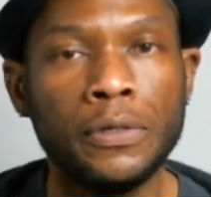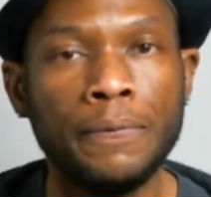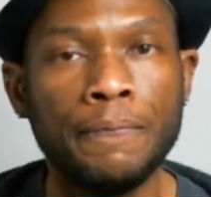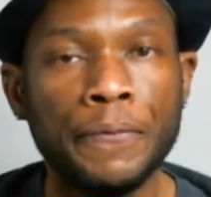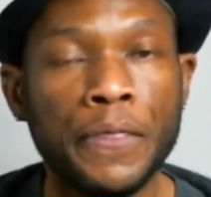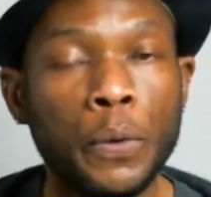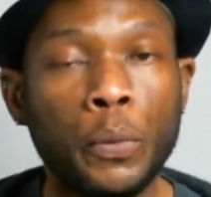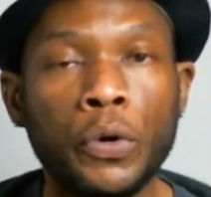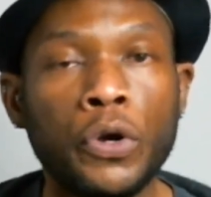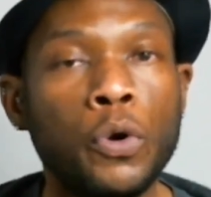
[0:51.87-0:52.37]

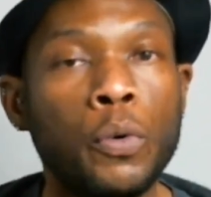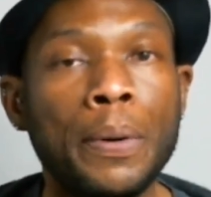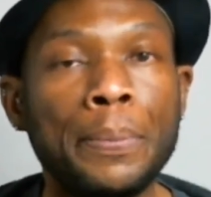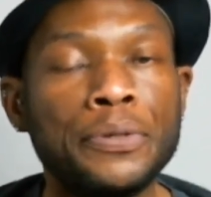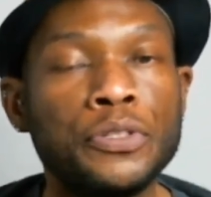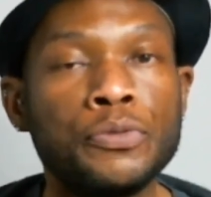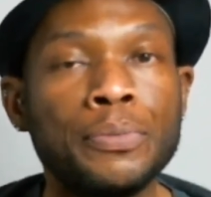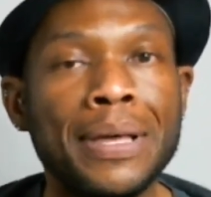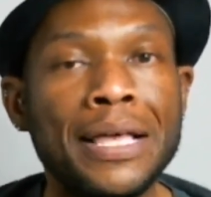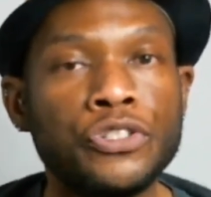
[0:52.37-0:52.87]
There were no
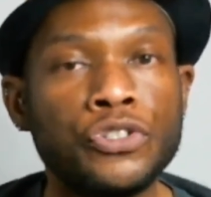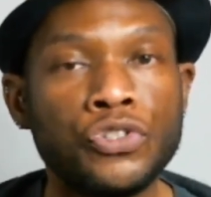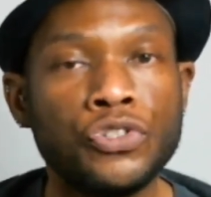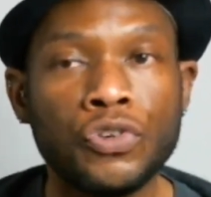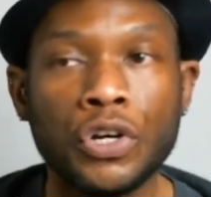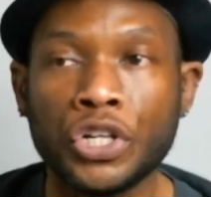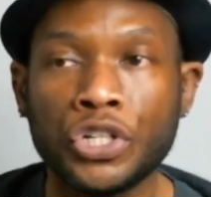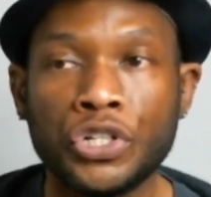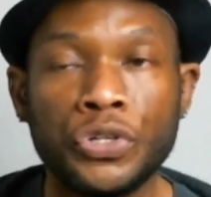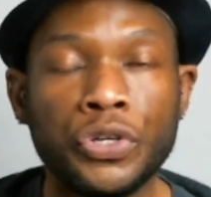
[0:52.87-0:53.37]
weapons of mass
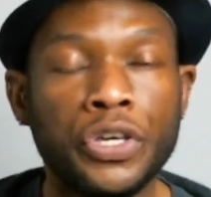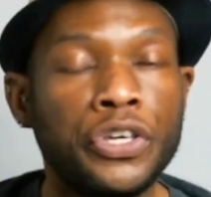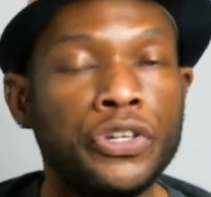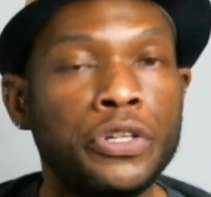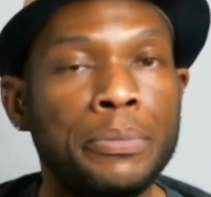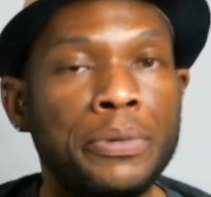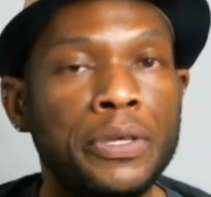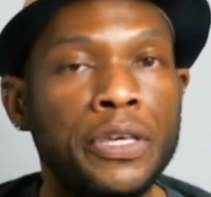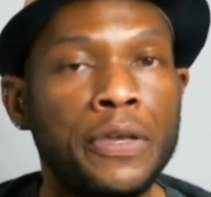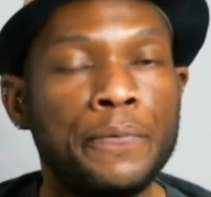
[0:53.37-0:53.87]
destruction. You killed a
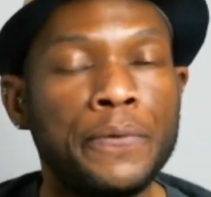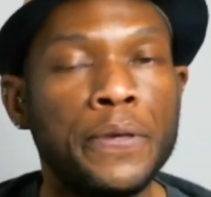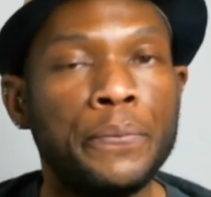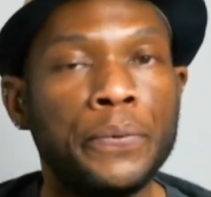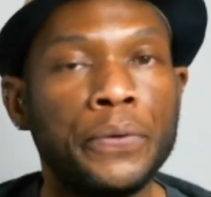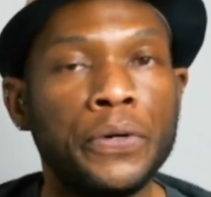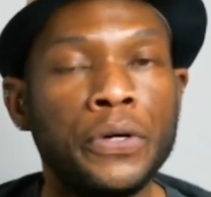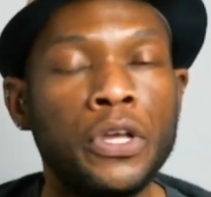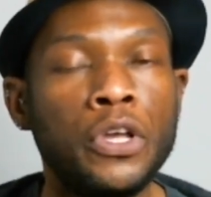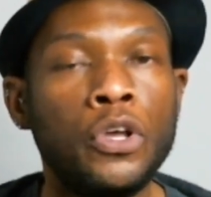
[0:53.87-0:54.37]
million
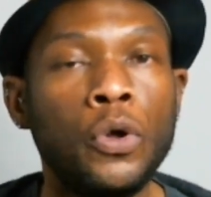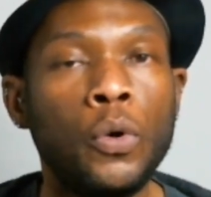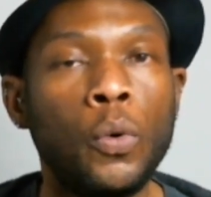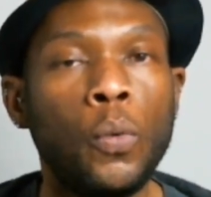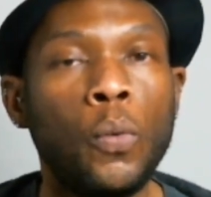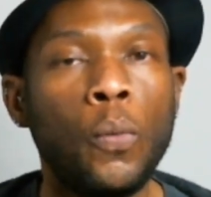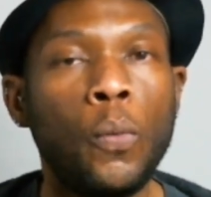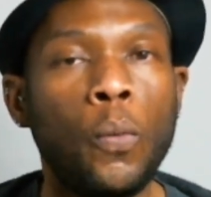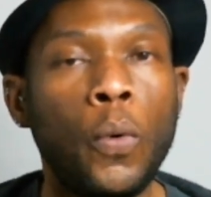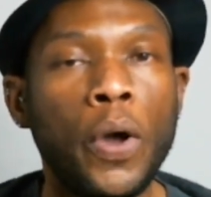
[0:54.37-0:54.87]
people.
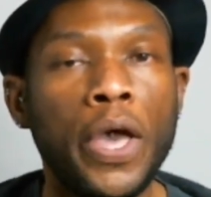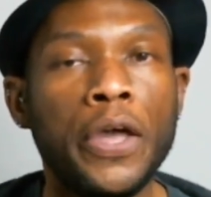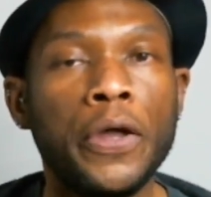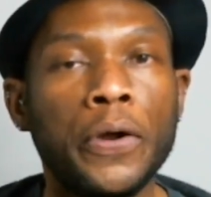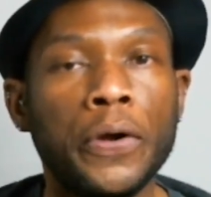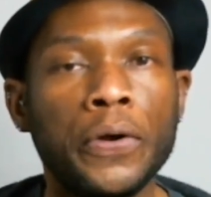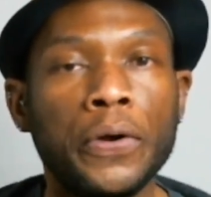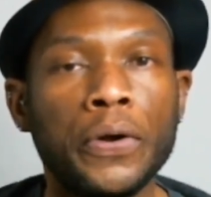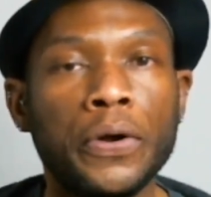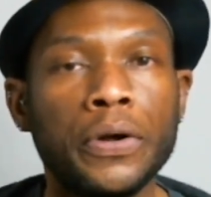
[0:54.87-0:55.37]

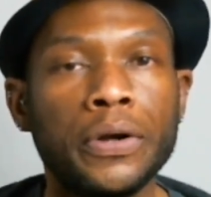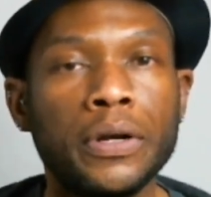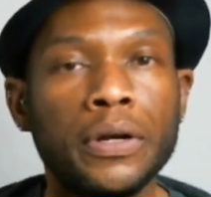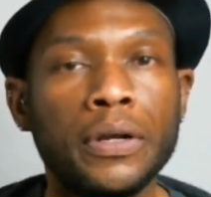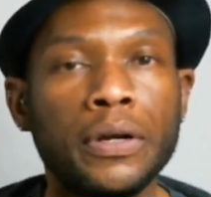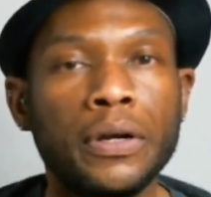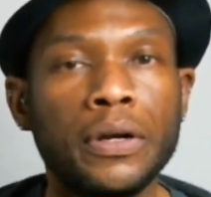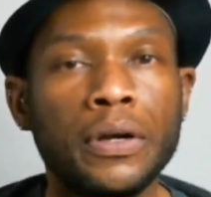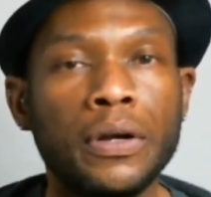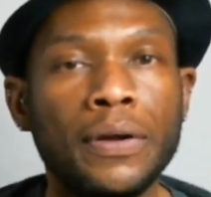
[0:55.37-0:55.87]
Where?
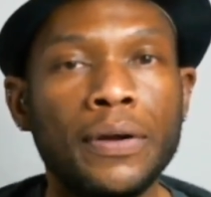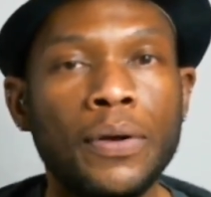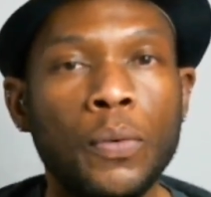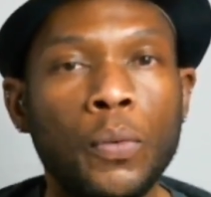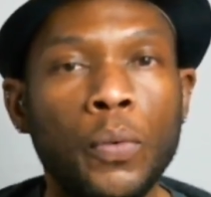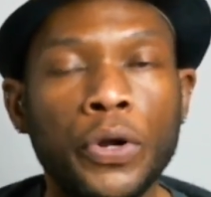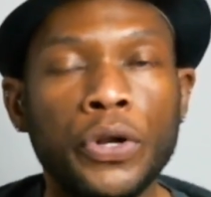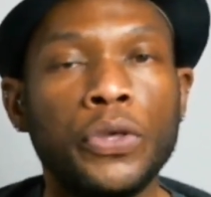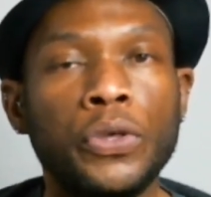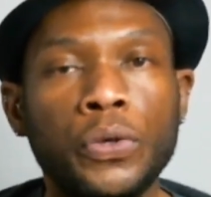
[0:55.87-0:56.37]

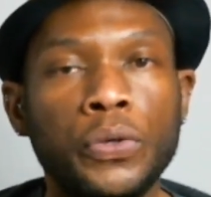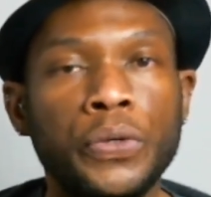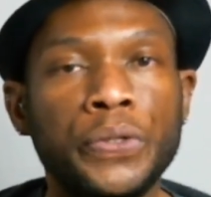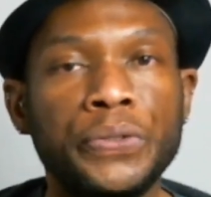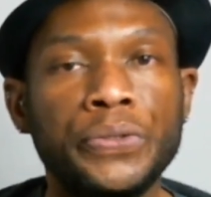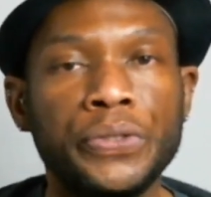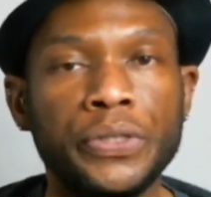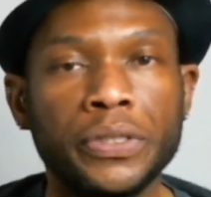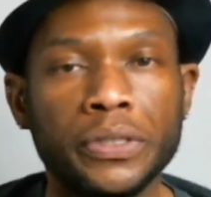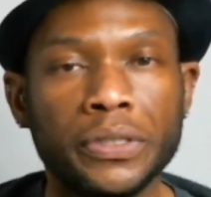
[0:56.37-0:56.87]
What are you using?